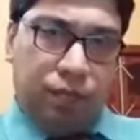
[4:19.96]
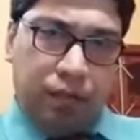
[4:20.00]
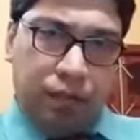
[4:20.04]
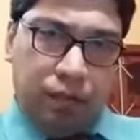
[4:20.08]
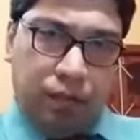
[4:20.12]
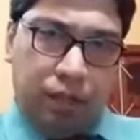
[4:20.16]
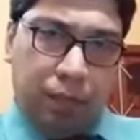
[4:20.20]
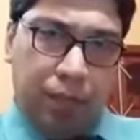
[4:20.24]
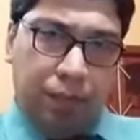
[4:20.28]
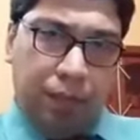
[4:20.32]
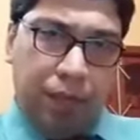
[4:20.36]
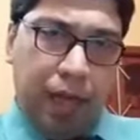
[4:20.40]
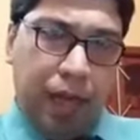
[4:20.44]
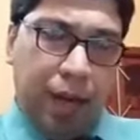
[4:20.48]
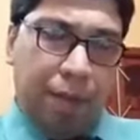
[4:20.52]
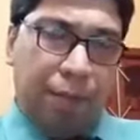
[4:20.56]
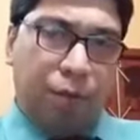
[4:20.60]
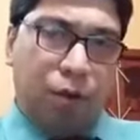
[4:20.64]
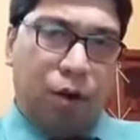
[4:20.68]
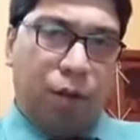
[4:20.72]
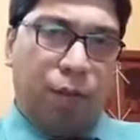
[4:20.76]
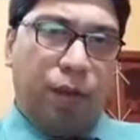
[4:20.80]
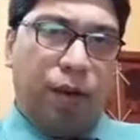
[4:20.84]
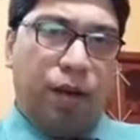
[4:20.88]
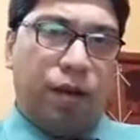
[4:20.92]
give their
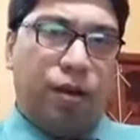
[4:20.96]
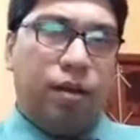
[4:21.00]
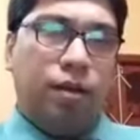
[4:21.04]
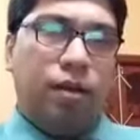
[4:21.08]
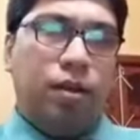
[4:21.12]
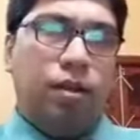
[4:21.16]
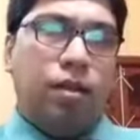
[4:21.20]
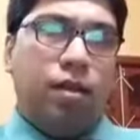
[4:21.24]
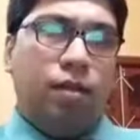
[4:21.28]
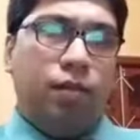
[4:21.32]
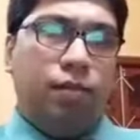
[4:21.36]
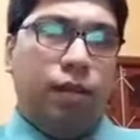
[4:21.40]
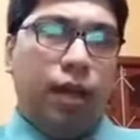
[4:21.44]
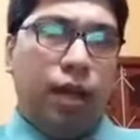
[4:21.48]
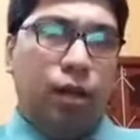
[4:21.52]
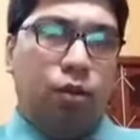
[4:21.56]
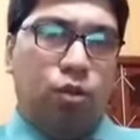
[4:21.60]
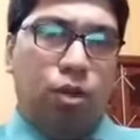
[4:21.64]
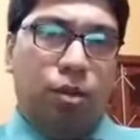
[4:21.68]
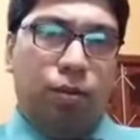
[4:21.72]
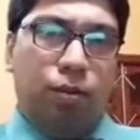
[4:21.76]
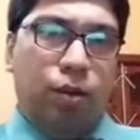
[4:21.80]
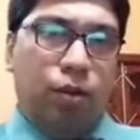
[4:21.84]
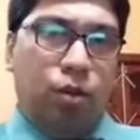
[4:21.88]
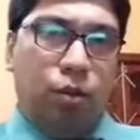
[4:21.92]
proper
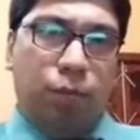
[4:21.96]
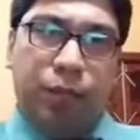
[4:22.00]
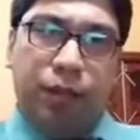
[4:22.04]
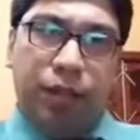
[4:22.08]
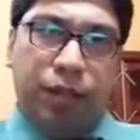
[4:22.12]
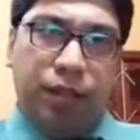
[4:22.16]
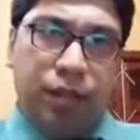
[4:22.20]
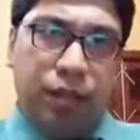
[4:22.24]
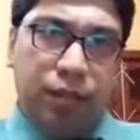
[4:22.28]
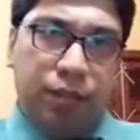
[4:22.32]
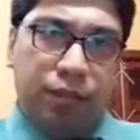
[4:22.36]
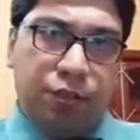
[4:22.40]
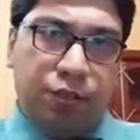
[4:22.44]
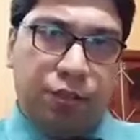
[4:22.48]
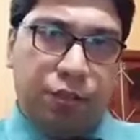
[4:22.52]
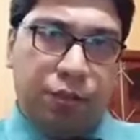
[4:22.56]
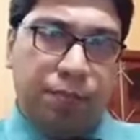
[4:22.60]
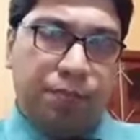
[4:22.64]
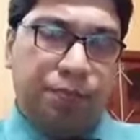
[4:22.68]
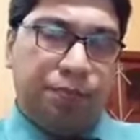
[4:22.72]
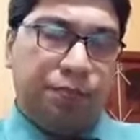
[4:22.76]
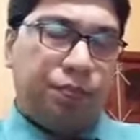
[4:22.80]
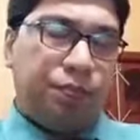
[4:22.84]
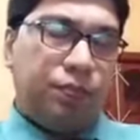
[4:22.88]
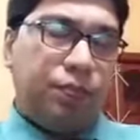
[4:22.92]
valuable opinions.
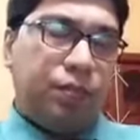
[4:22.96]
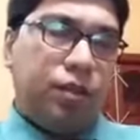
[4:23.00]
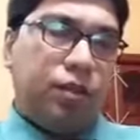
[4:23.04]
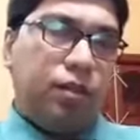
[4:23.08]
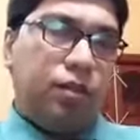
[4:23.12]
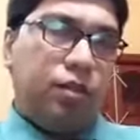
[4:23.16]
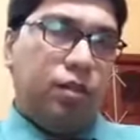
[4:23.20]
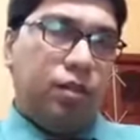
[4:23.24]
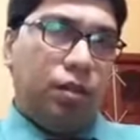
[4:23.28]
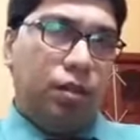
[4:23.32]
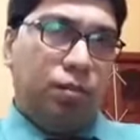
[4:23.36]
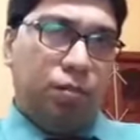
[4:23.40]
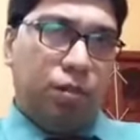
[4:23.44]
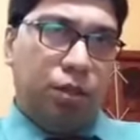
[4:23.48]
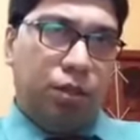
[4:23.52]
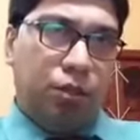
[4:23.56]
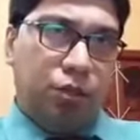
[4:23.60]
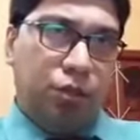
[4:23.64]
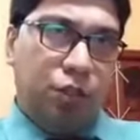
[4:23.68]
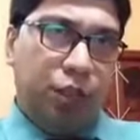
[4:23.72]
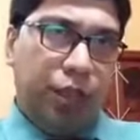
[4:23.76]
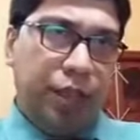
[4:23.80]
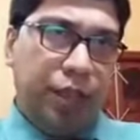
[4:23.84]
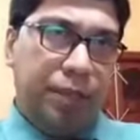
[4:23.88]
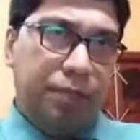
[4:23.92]
Number
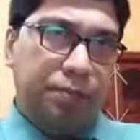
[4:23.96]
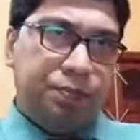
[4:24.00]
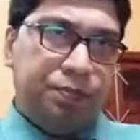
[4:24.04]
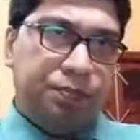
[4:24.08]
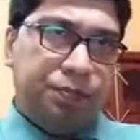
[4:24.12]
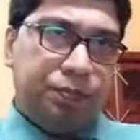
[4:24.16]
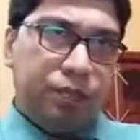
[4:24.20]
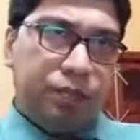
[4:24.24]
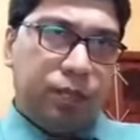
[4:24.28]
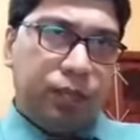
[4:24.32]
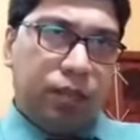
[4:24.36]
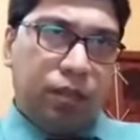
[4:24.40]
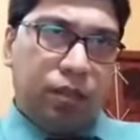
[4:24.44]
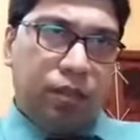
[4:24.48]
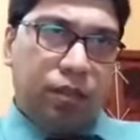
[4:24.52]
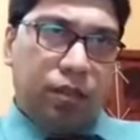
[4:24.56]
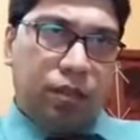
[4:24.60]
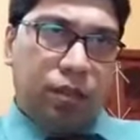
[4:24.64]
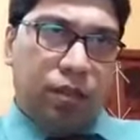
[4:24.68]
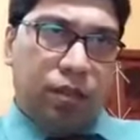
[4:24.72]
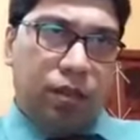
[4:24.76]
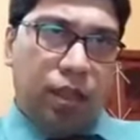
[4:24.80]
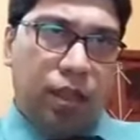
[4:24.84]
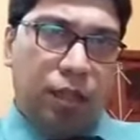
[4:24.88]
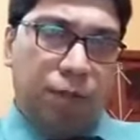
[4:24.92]
3,
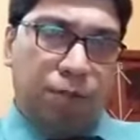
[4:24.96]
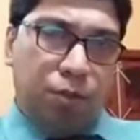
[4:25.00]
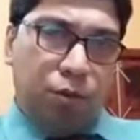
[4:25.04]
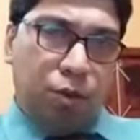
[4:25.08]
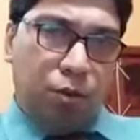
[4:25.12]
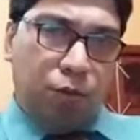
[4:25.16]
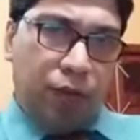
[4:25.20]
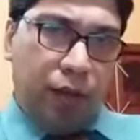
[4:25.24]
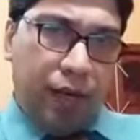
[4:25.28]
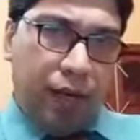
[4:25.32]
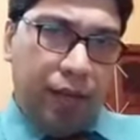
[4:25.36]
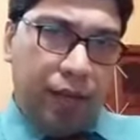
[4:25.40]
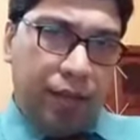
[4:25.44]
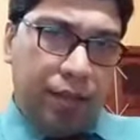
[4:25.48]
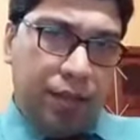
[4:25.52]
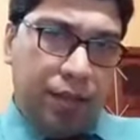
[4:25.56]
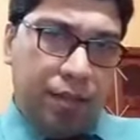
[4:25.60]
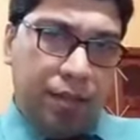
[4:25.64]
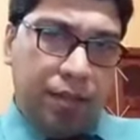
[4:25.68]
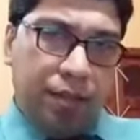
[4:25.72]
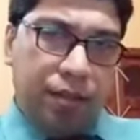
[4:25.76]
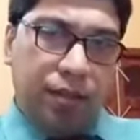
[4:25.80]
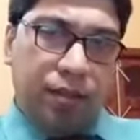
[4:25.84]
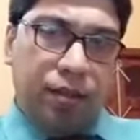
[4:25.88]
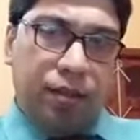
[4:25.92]
it
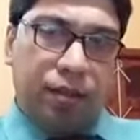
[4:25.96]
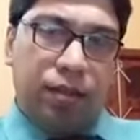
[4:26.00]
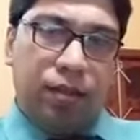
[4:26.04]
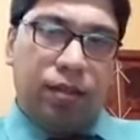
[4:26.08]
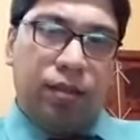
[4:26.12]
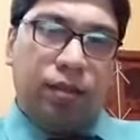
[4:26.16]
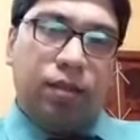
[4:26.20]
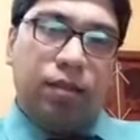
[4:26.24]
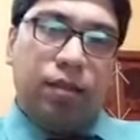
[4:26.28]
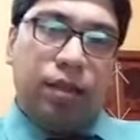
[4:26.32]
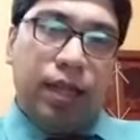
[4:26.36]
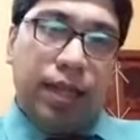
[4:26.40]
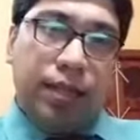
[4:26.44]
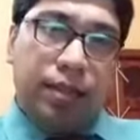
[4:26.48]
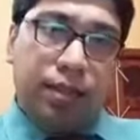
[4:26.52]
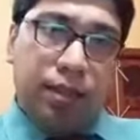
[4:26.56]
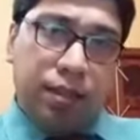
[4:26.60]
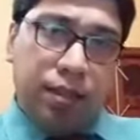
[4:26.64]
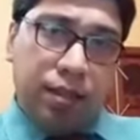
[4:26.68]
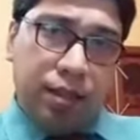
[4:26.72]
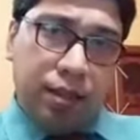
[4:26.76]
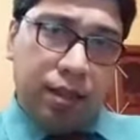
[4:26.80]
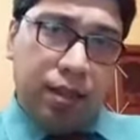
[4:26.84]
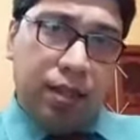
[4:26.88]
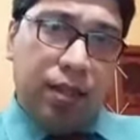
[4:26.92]
provides
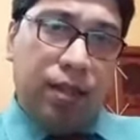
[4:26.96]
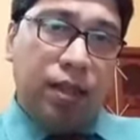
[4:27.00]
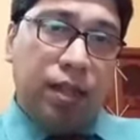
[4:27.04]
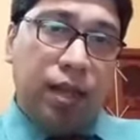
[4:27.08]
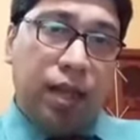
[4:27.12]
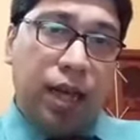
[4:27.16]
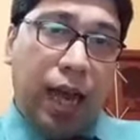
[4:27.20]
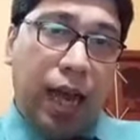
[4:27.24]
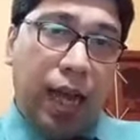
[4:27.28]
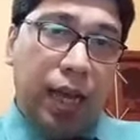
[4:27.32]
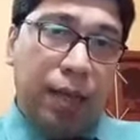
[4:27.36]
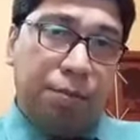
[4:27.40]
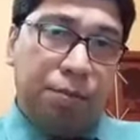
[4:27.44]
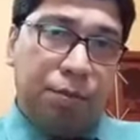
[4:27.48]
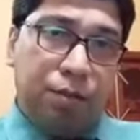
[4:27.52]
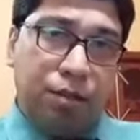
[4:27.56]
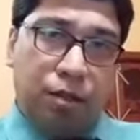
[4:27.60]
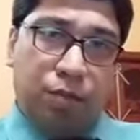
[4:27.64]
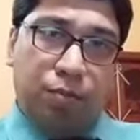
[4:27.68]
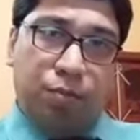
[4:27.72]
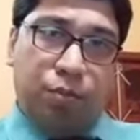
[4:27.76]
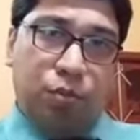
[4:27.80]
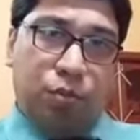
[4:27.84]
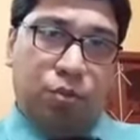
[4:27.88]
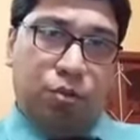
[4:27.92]
necessary life
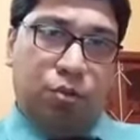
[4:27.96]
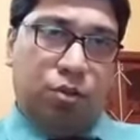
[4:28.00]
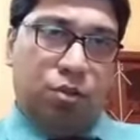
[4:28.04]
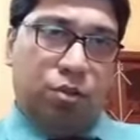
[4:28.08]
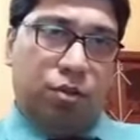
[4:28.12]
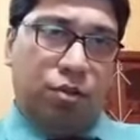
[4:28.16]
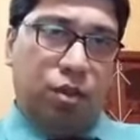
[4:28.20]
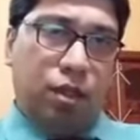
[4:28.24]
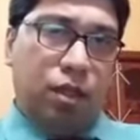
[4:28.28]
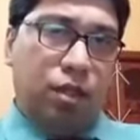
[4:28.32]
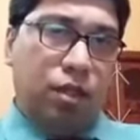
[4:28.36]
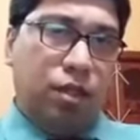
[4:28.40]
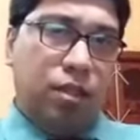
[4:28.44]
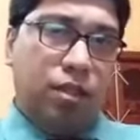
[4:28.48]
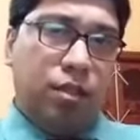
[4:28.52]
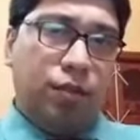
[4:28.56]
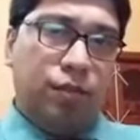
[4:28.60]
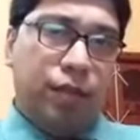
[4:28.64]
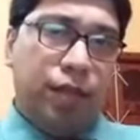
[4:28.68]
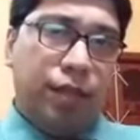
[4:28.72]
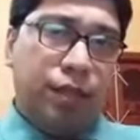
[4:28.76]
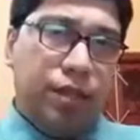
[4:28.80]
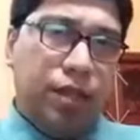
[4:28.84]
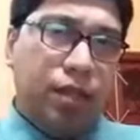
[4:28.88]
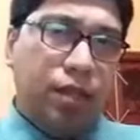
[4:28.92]
supports, that is the
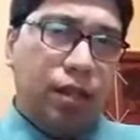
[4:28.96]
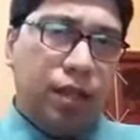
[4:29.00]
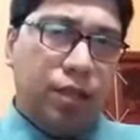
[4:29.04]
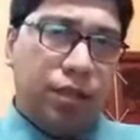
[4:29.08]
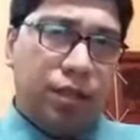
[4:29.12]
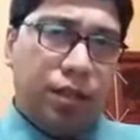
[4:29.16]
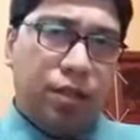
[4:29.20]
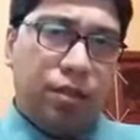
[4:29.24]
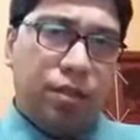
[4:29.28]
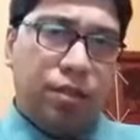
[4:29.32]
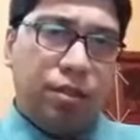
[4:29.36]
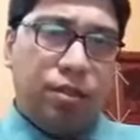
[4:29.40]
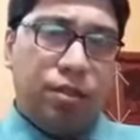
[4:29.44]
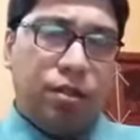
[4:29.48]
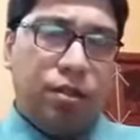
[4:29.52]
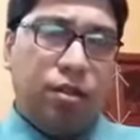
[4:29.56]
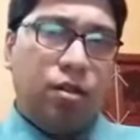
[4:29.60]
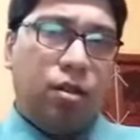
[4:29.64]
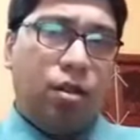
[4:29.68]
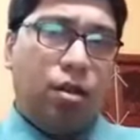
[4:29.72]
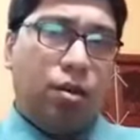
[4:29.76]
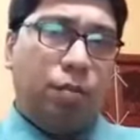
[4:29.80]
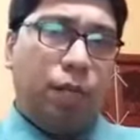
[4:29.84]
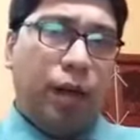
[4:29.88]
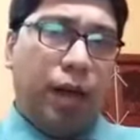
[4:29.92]
ventilators
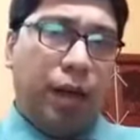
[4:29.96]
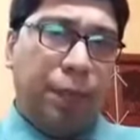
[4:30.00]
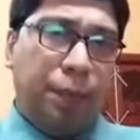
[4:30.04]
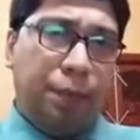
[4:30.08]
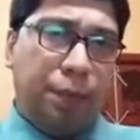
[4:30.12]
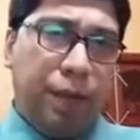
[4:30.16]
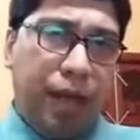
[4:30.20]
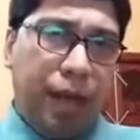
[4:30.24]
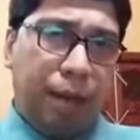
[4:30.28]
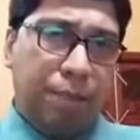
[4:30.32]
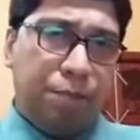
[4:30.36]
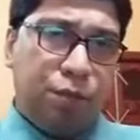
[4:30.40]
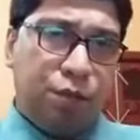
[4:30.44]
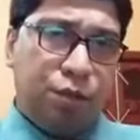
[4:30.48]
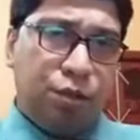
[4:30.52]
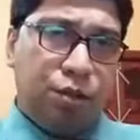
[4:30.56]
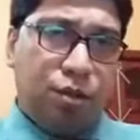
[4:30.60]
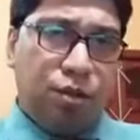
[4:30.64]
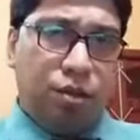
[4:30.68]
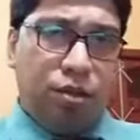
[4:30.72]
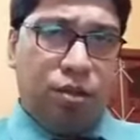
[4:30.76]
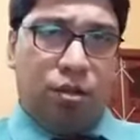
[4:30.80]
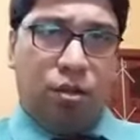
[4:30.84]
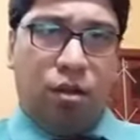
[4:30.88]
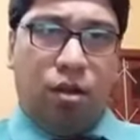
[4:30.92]
or BiPAPs
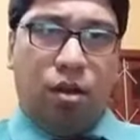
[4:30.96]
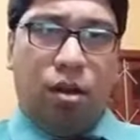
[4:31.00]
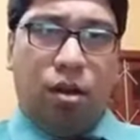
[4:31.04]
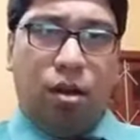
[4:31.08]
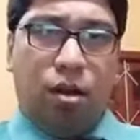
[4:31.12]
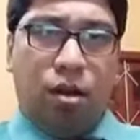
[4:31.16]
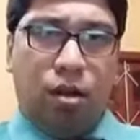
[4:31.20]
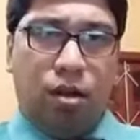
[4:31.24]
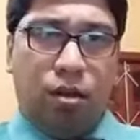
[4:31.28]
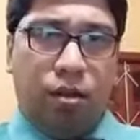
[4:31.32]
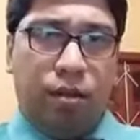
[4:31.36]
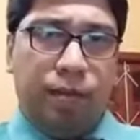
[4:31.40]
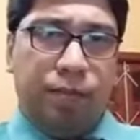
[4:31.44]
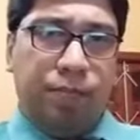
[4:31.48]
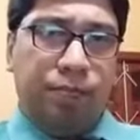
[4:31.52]
or